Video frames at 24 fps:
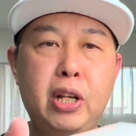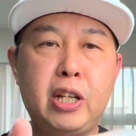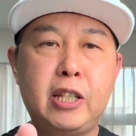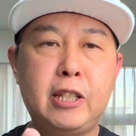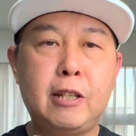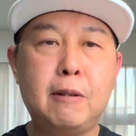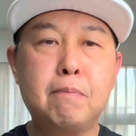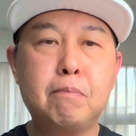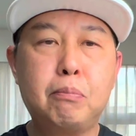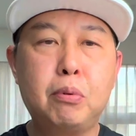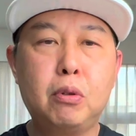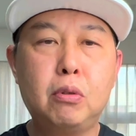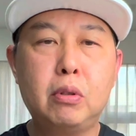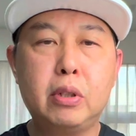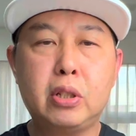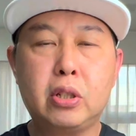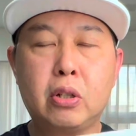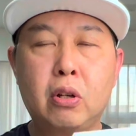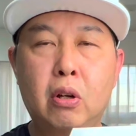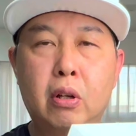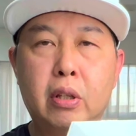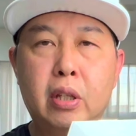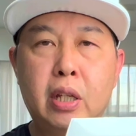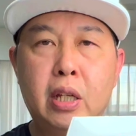simple. It's
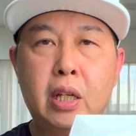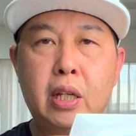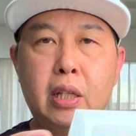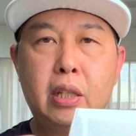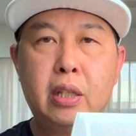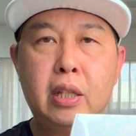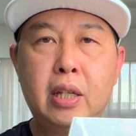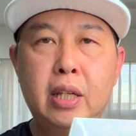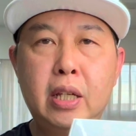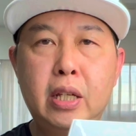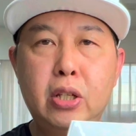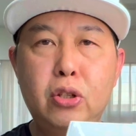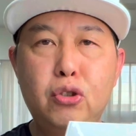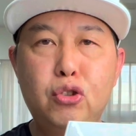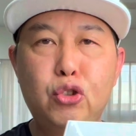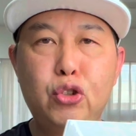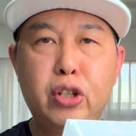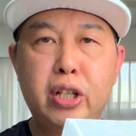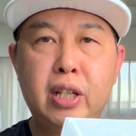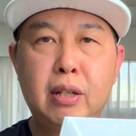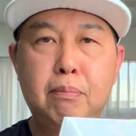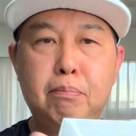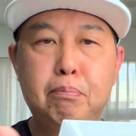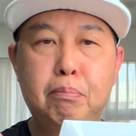got the T3